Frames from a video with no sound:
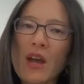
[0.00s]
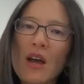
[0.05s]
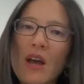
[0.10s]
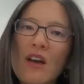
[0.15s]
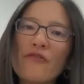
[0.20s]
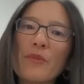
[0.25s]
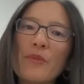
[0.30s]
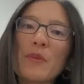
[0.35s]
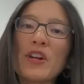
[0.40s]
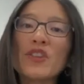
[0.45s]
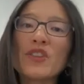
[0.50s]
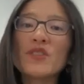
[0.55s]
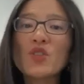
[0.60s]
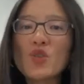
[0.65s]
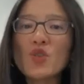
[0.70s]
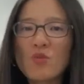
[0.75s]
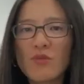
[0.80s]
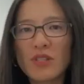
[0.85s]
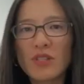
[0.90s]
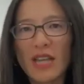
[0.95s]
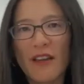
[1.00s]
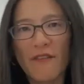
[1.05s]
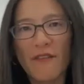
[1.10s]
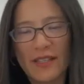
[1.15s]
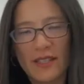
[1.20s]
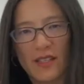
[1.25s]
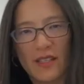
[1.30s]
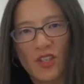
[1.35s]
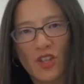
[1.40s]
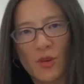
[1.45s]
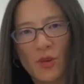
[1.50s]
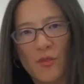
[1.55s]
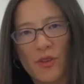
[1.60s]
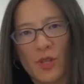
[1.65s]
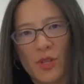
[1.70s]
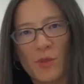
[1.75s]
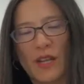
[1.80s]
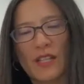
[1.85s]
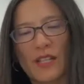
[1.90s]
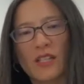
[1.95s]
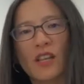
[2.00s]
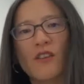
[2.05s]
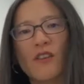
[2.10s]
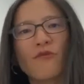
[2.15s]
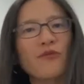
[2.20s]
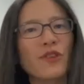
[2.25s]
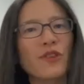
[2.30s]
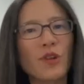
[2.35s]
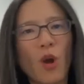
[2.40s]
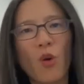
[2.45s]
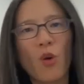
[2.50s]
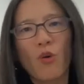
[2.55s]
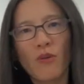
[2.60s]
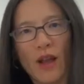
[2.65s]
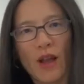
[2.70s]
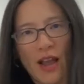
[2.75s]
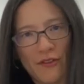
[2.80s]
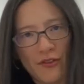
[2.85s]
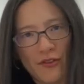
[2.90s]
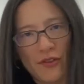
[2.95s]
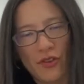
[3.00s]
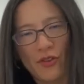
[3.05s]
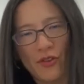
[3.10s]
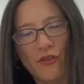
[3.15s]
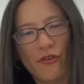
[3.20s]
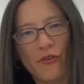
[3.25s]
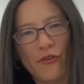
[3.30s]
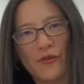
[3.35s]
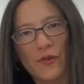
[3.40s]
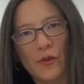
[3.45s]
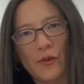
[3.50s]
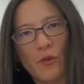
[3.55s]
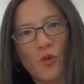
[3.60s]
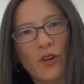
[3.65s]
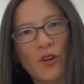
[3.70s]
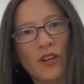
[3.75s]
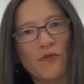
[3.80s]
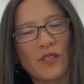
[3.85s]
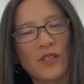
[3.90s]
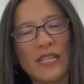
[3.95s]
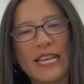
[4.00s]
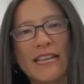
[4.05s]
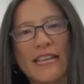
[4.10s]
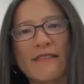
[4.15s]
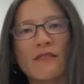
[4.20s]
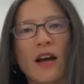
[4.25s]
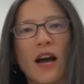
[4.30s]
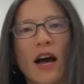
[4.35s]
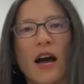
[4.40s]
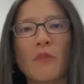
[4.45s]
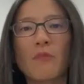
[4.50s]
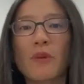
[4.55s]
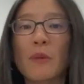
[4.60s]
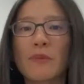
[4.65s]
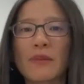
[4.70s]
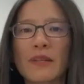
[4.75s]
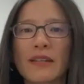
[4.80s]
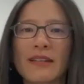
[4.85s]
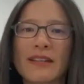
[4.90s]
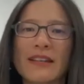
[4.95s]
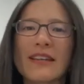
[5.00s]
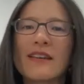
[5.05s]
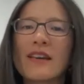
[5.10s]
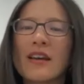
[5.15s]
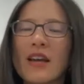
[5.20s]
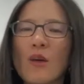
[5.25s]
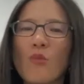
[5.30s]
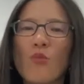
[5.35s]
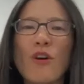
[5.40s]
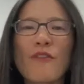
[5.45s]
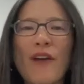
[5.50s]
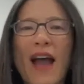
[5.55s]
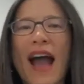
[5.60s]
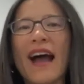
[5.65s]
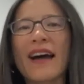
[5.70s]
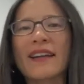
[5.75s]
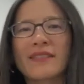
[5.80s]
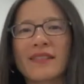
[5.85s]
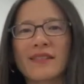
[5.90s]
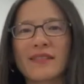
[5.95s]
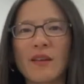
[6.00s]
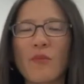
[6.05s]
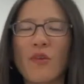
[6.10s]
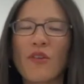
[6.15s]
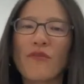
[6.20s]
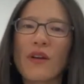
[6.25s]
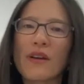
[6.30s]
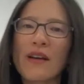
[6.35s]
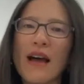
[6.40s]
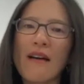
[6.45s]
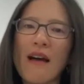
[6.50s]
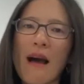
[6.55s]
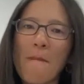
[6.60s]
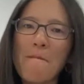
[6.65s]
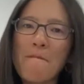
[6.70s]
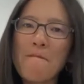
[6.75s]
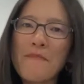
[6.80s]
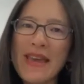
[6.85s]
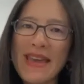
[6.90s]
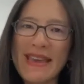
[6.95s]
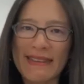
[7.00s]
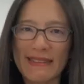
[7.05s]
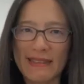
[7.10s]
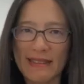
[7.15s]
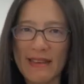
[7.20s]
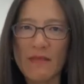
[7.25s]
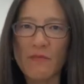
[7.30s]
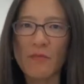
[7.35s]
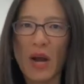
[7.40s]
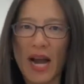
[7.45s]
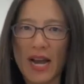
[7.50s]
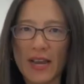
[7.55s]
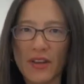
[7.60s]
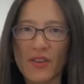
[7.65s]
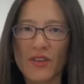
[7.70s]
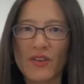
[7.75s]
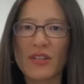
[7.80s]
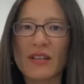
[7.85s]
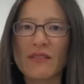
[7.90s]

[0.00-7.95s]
From a consumer divestiture perspective, as you would have seen publicly, we've had some of amazing buyers.